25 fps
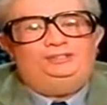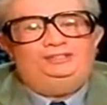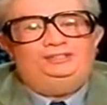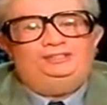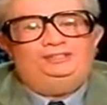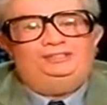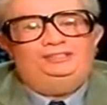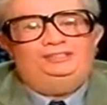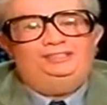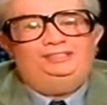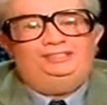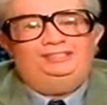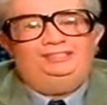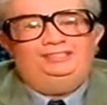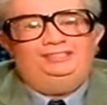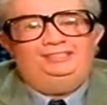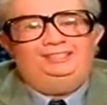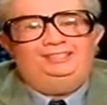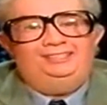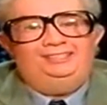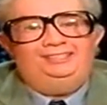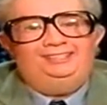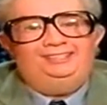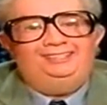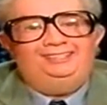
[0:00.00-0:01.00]

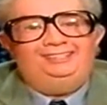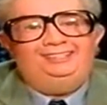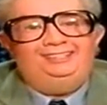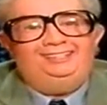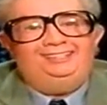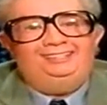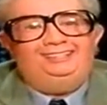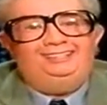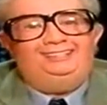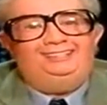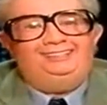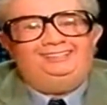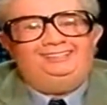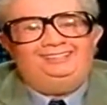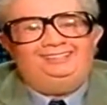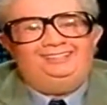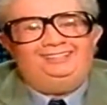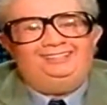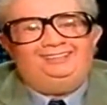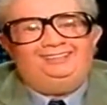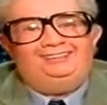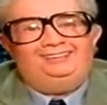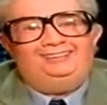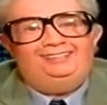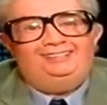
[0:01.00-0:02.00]

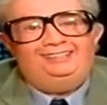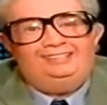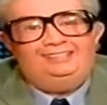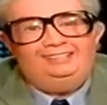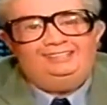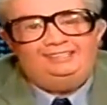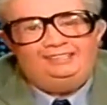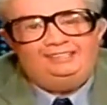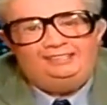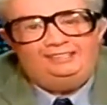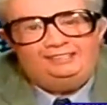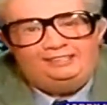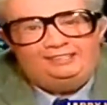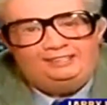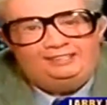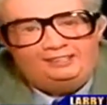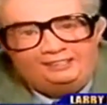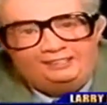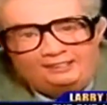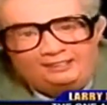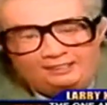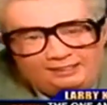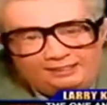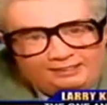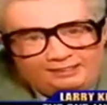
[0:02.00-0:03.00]

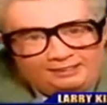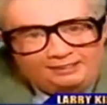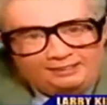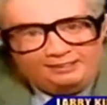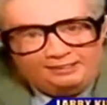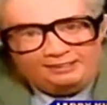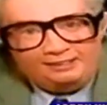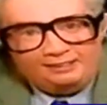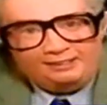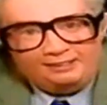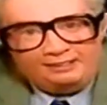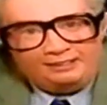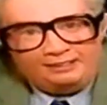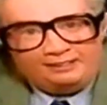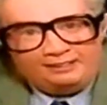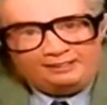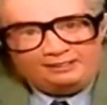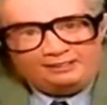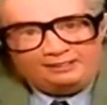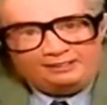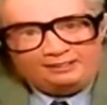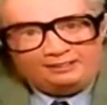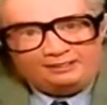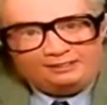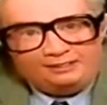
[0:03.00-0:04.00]

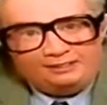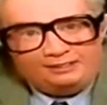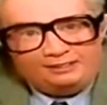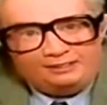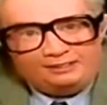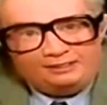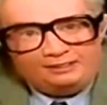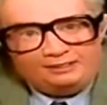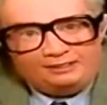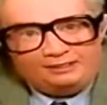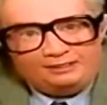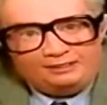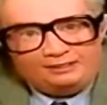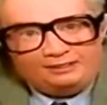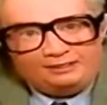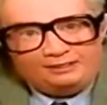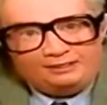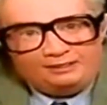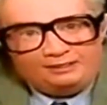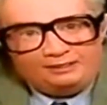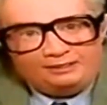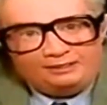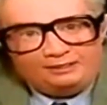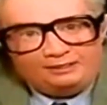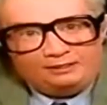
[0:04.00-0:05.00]

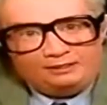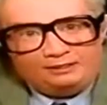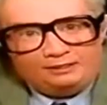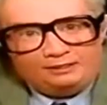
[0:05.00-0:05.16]
The person shown says nothing.